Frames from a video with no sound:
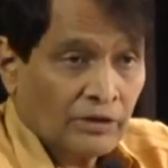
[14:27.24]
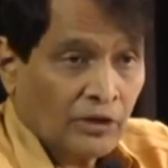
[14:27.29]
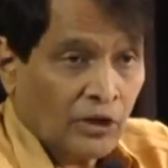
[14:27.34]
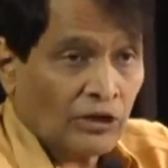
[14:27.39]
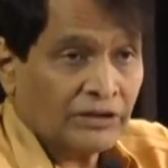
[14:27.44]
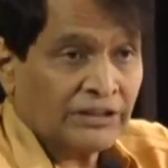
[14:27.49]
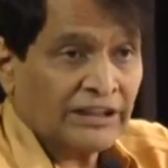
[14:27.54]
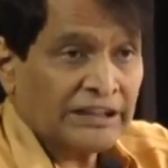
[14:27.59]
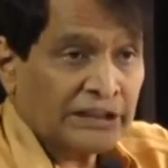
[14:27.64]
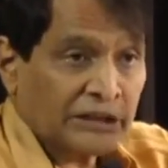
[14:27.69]

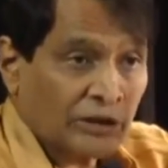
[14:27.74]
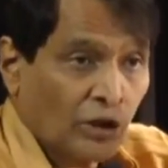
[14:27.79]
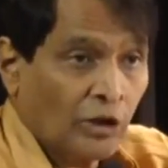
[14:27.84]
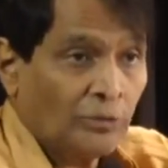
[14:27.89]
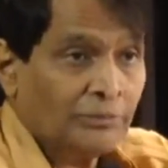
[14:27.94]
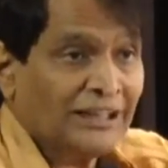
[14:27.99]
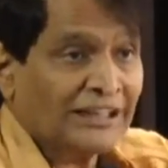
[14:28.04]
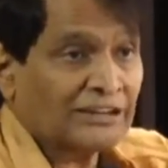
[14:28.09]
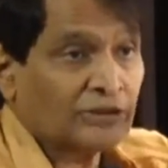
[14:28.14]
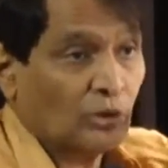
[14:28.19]
on the
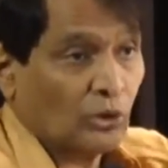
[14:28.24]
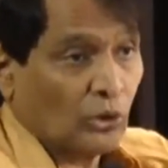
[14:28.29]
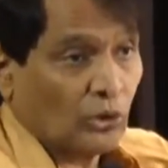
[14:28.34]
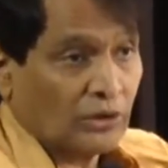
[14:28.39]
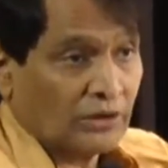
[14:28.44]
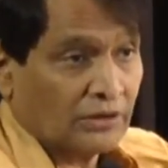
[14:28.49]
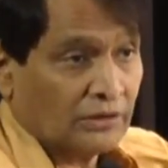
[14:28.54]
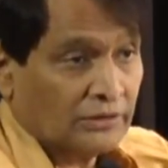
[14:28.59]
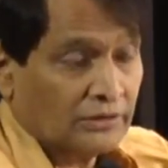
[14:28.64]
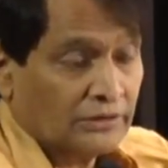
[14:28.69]
economy as a whole.
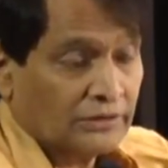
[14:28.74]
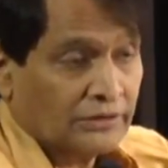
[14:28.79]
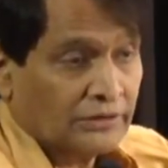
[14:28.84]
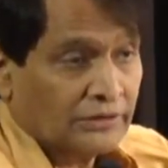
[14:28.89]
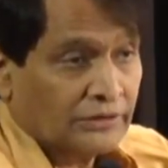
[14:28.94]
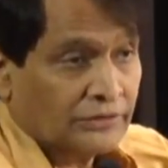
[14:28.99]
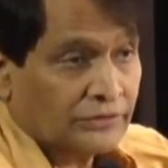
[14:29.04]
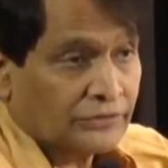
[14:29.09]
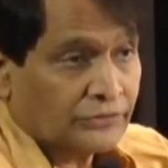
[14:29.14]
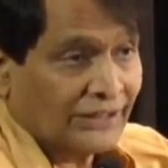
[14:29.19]

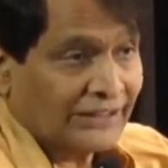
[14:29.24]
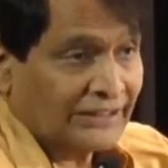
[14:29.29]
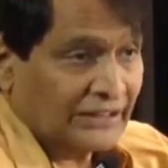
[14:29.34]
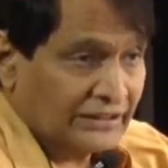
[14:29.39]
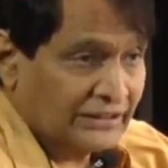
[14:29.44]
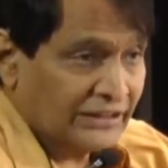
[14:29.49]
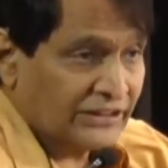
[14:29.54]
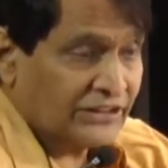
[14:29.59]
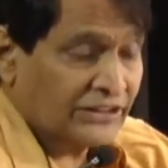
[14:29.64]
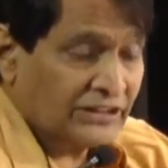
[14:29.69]
So I
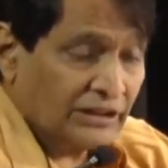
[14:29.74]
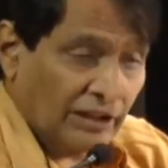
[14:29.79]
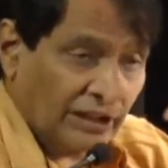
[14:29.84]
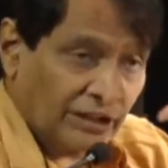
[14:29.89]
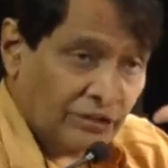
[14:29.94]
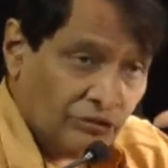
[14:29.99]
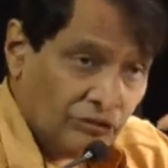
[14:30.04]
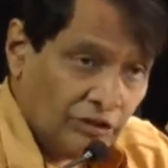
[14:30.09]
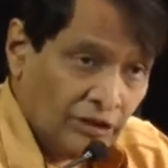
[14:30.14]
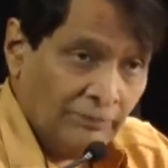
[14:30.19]
think this is
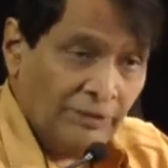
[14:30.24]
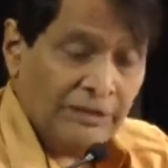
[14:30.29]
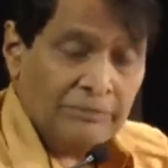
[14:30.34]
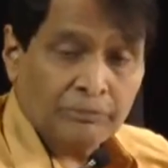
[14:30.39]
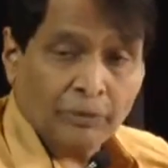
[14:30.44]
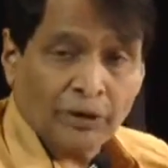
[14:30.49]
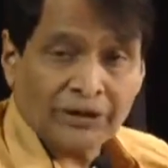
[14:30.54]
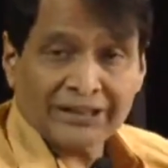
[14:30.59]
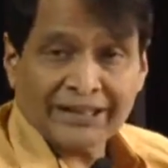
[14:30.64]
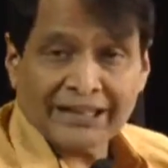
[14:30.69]
extremely
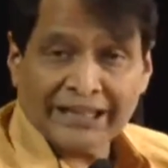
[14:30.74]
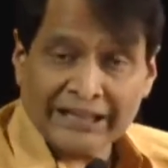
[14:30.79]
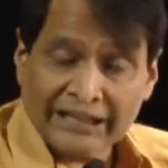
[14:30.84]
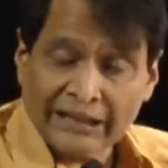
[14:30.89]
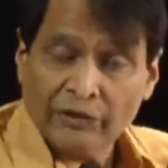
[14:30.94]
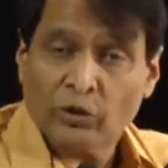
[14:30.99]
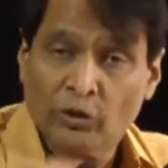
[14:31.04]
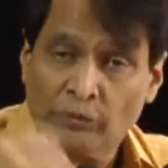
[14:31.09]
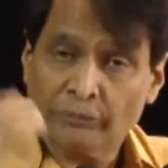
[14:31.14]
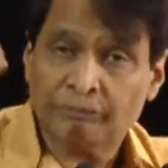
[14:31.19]
important, and I
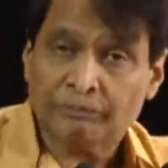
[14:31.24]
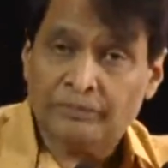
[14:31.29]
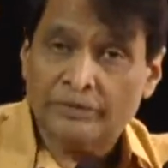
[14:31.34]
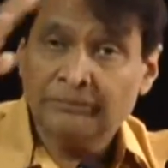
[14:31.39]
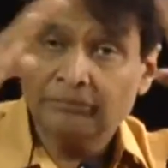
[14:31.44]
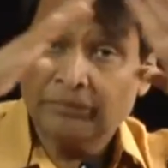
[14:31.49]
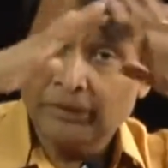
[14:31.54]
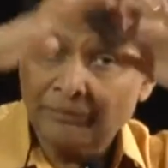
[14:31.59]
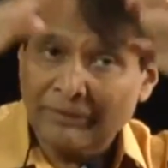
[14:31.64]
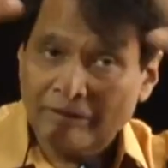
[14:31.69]
hope
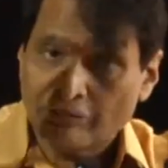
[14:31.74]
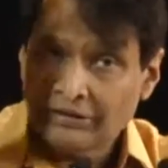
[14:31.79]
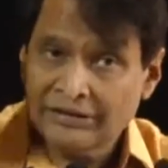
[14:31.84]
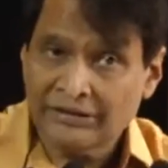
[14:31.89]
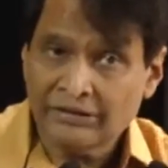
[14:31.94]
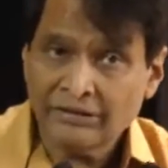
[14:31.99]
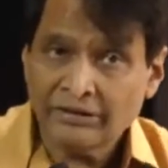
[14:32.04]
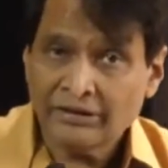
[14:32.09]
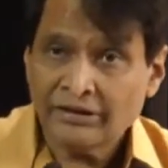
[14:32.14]
people will